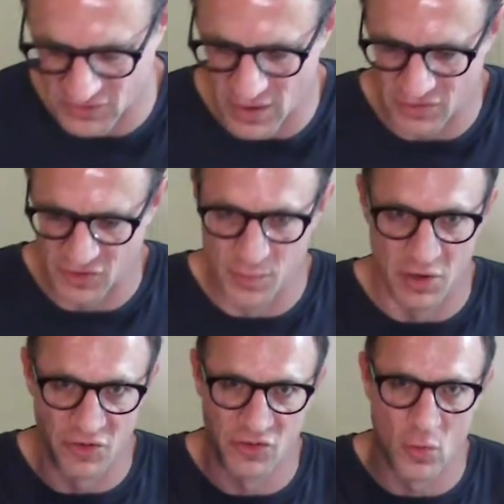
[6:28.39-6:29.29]
is I'll just
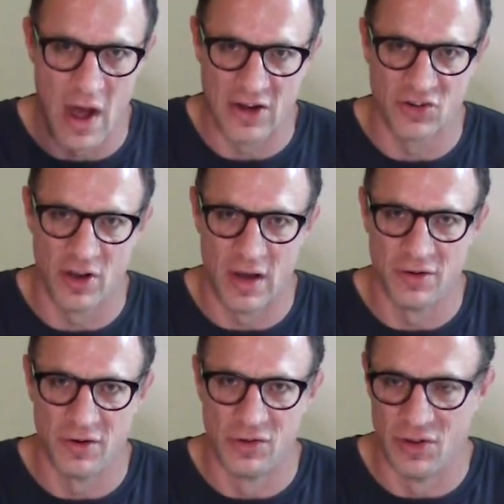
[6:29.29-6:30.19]
put a swatch of
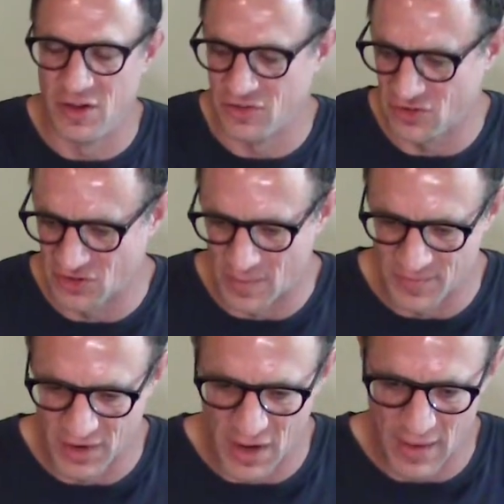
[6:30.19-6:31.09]
underglaze or
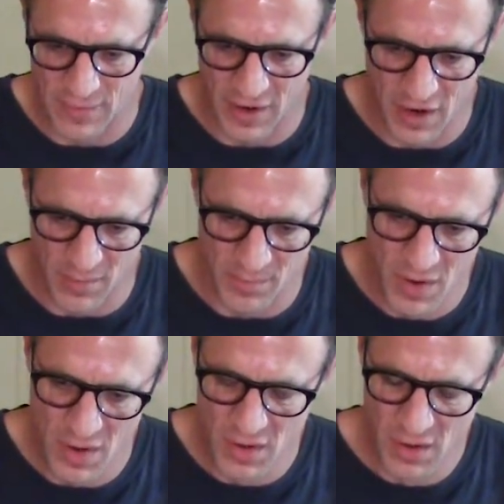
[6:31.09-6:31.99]
something on there.
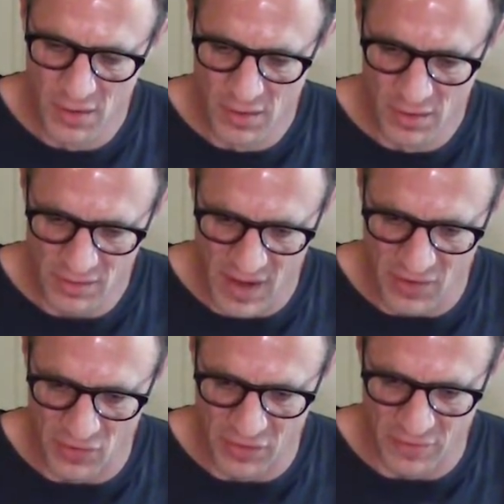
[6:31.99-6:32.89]

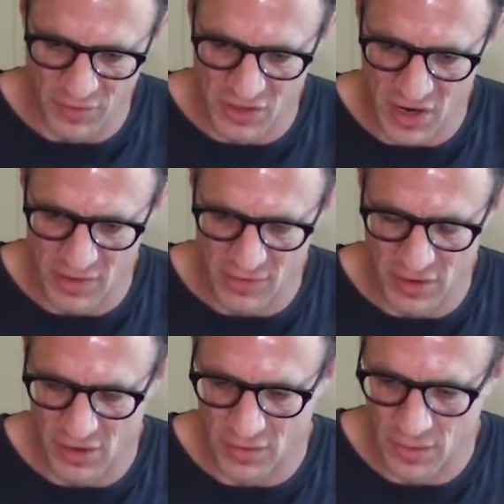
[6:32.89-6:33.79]
Not only for
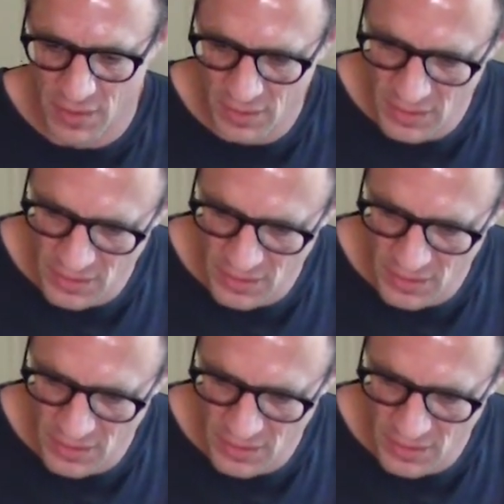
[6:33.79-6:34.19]
color and